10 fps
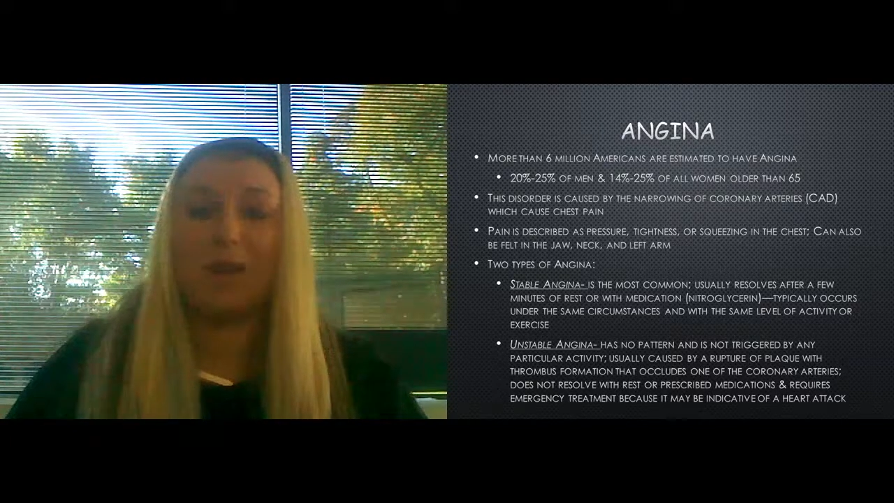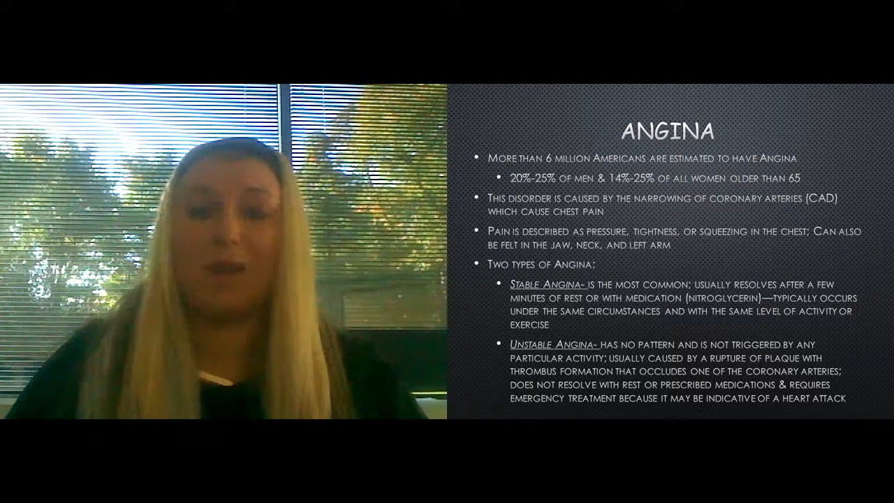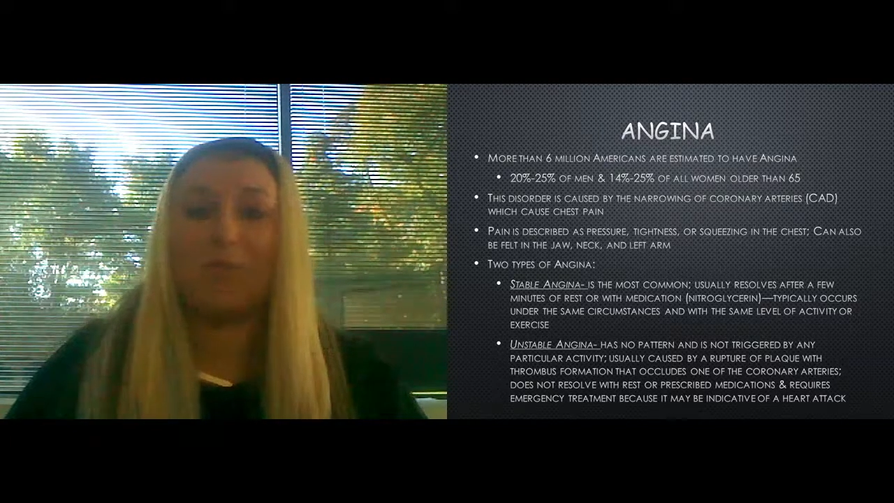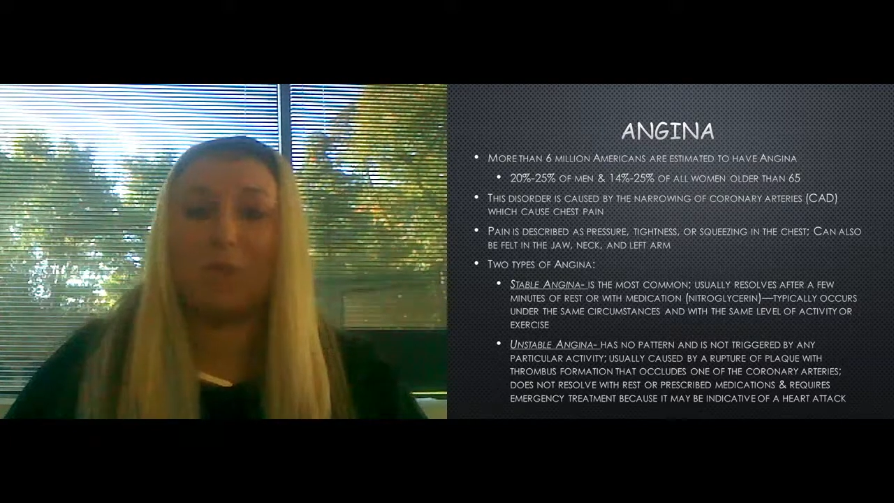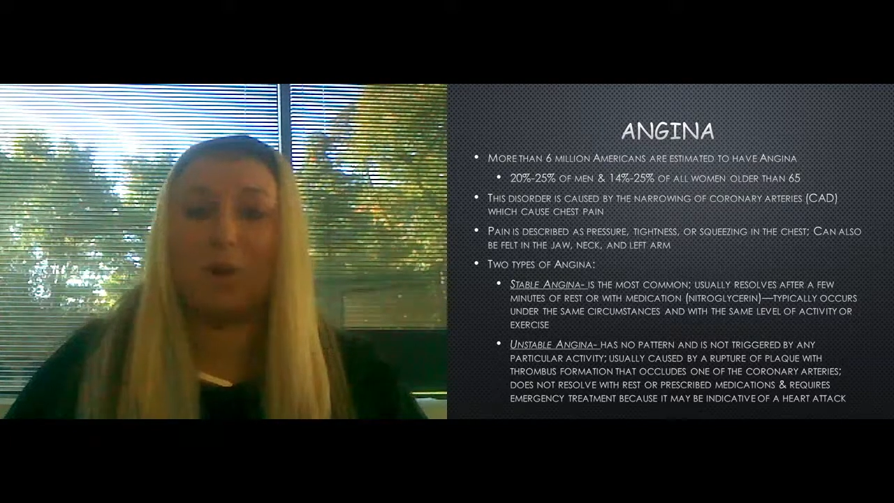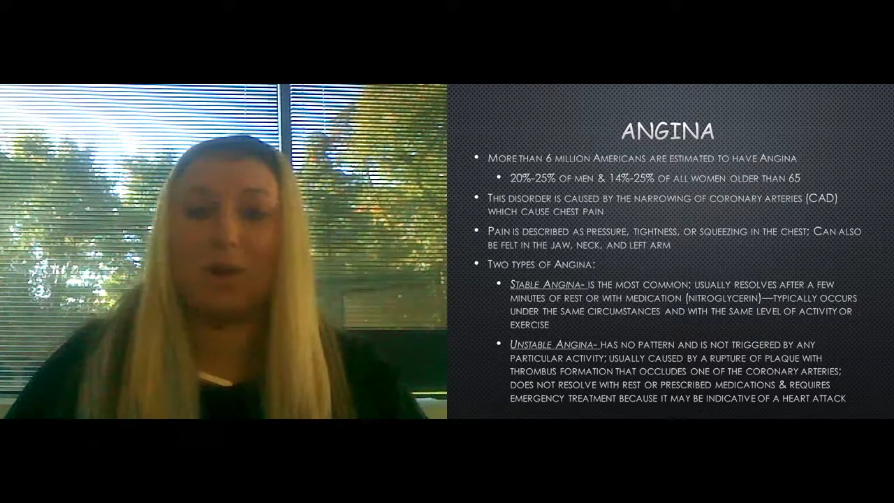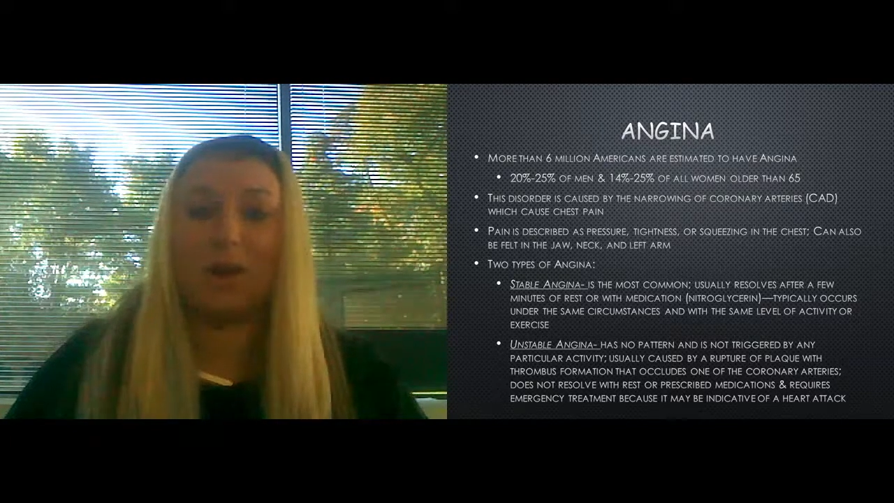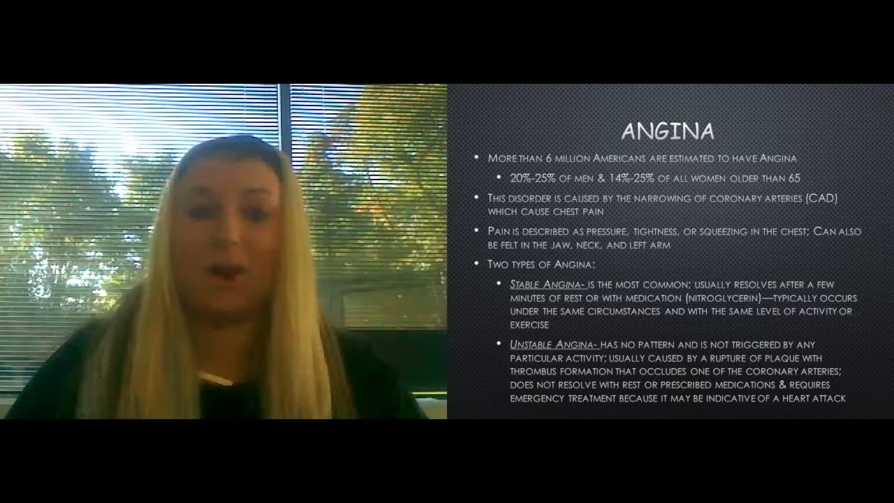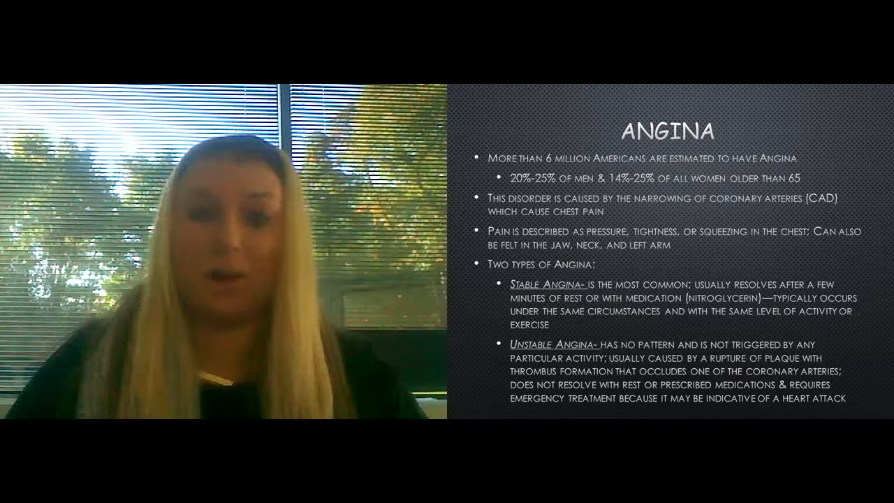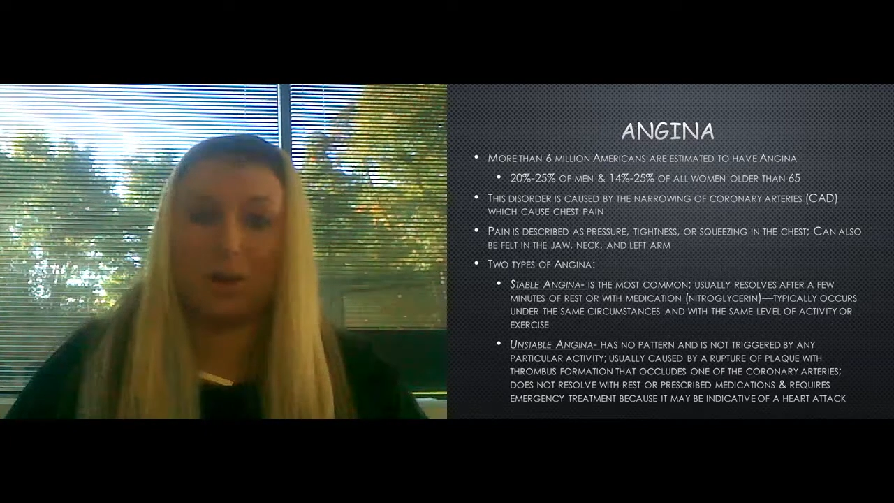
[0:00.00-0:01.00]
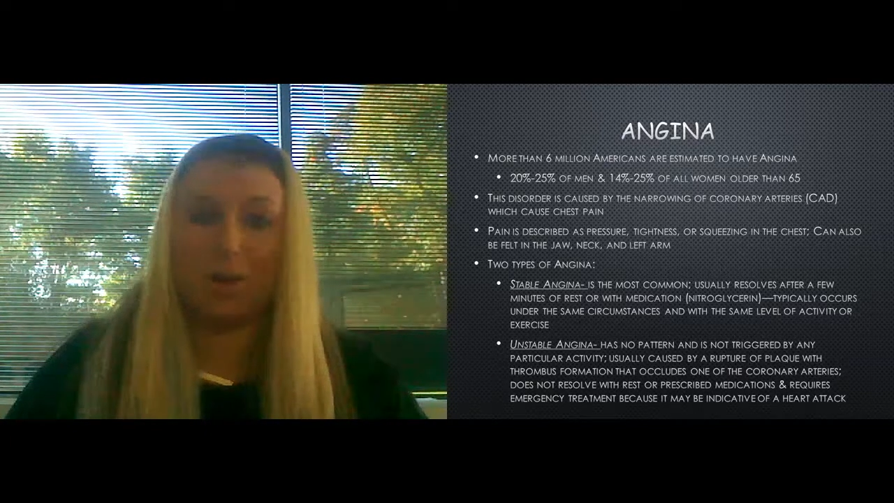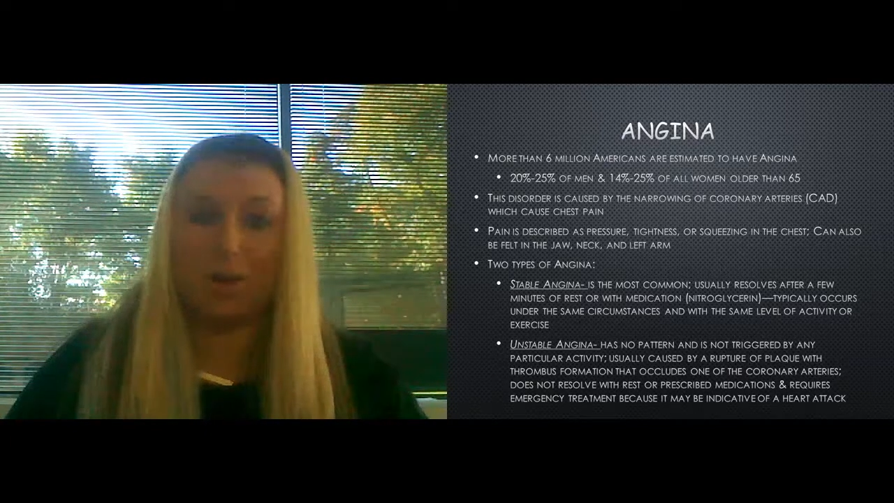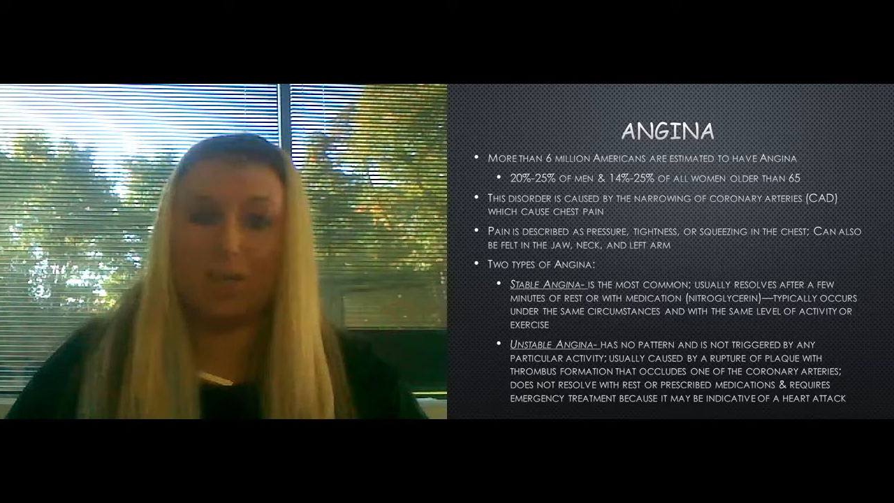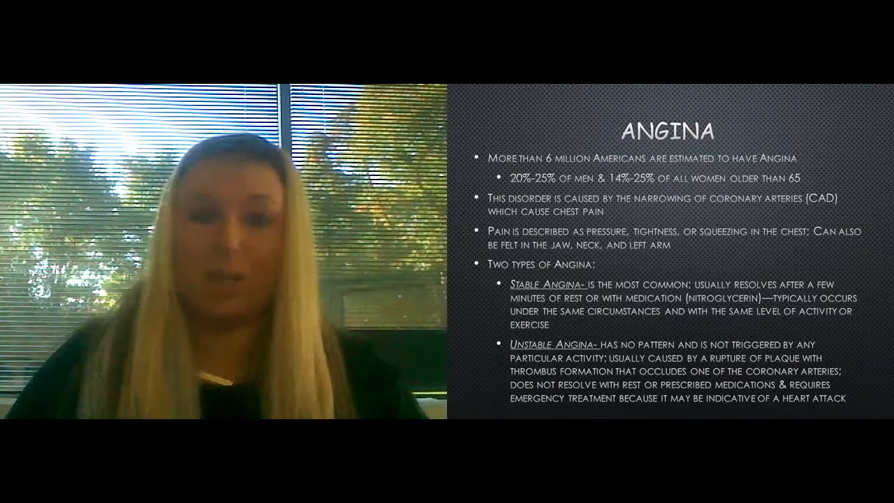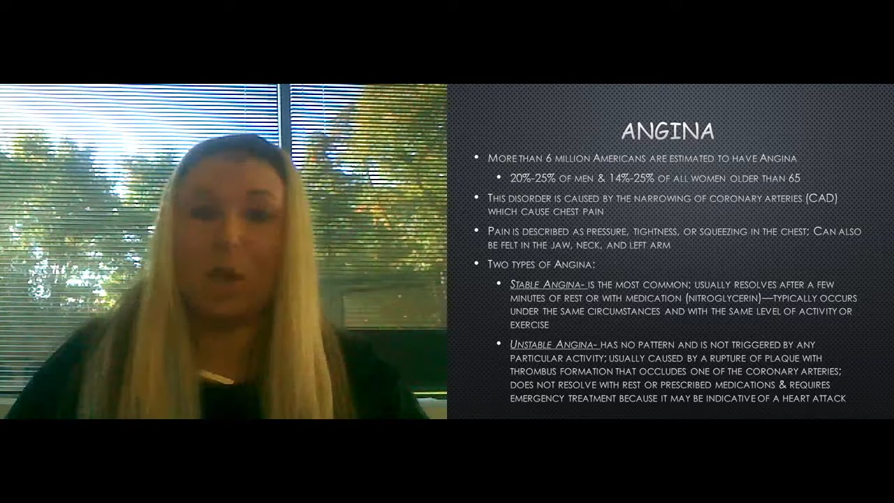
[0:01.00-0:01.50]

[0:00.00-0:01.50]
of coronary arteries,